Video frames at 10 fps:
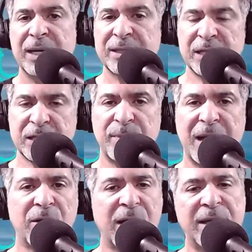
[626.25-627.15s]
Doesn't
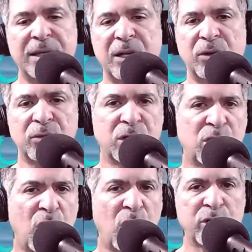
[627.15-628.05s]
matter. And they'll
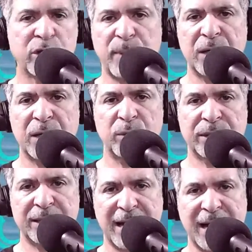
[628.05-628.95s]
correspond with
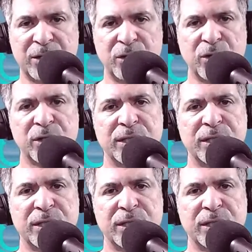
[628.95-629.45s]
the doctors.